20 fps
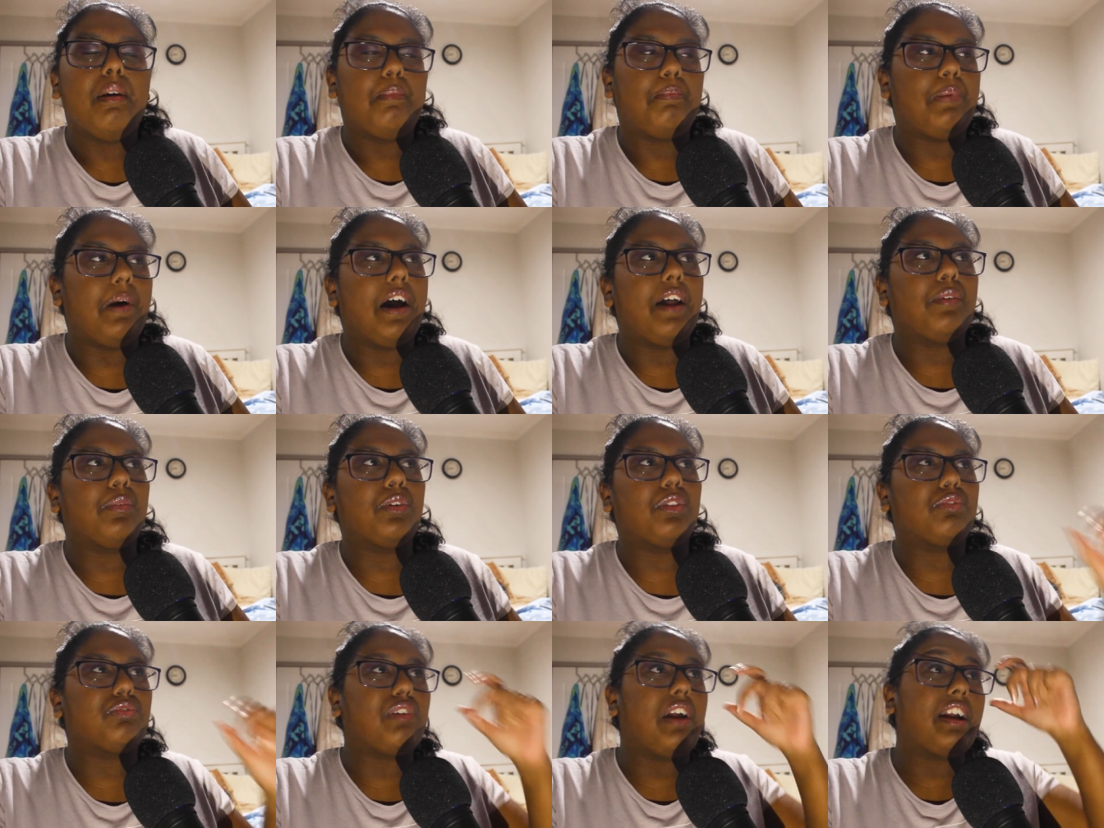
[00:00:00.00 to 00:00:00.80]
But
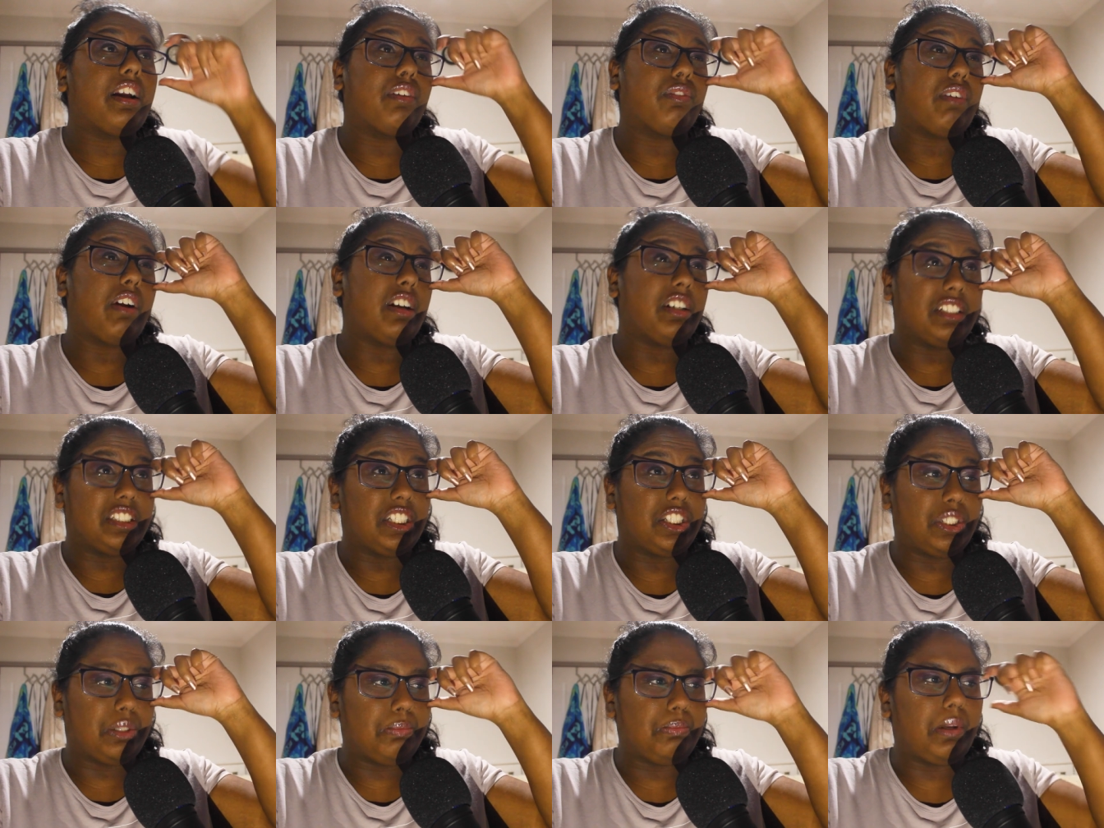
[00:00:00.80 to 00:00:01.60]
with Wrecker, Wrecker's
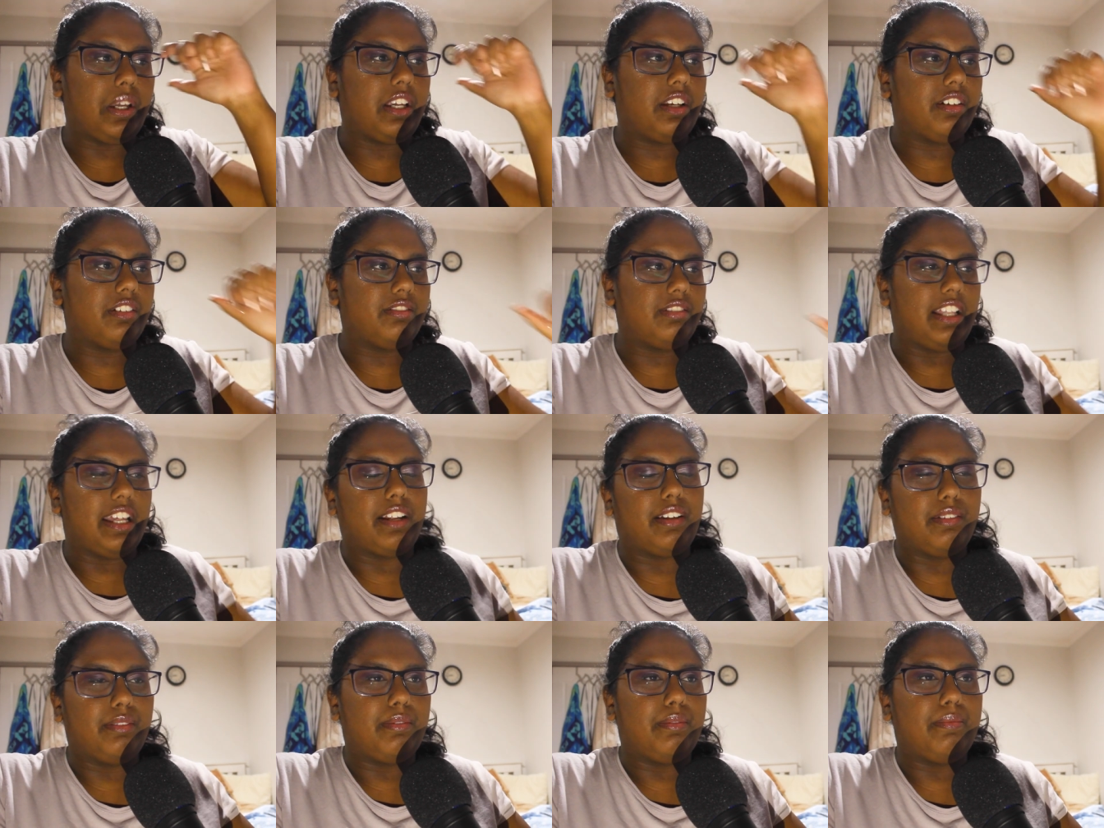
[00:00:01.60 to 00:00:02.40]
such a big,
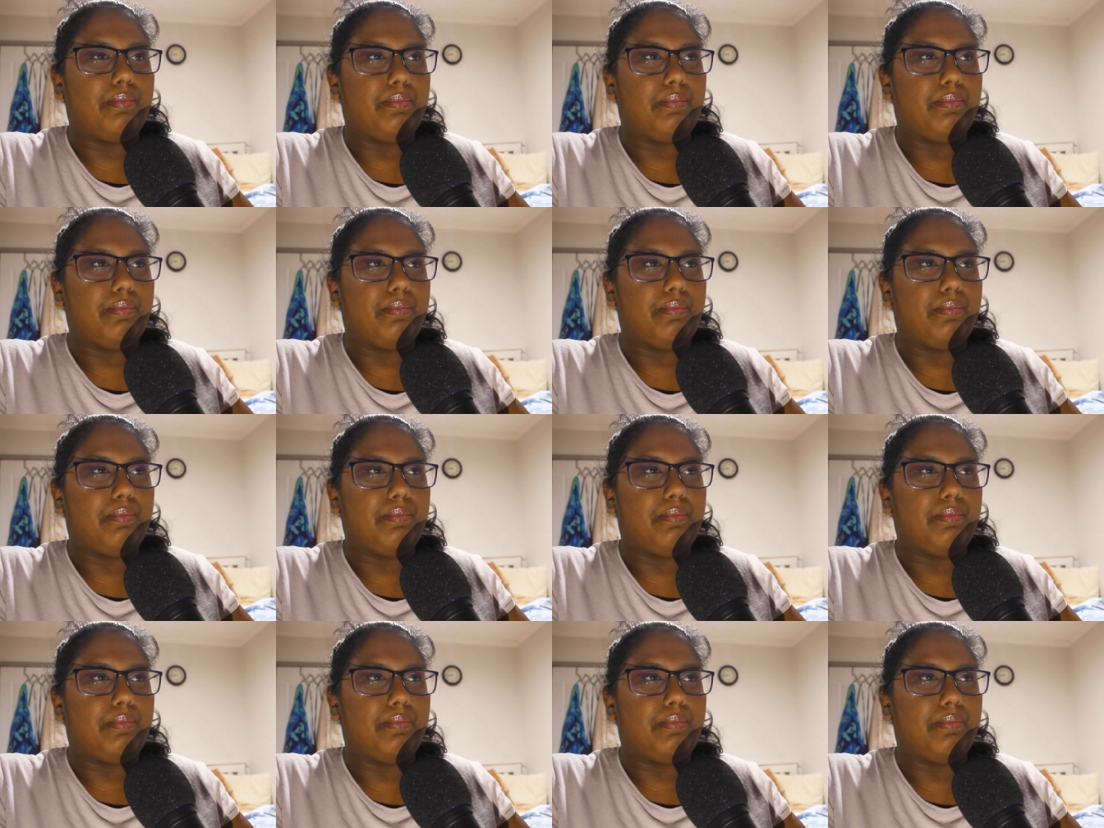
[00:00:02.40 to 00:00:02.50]
like,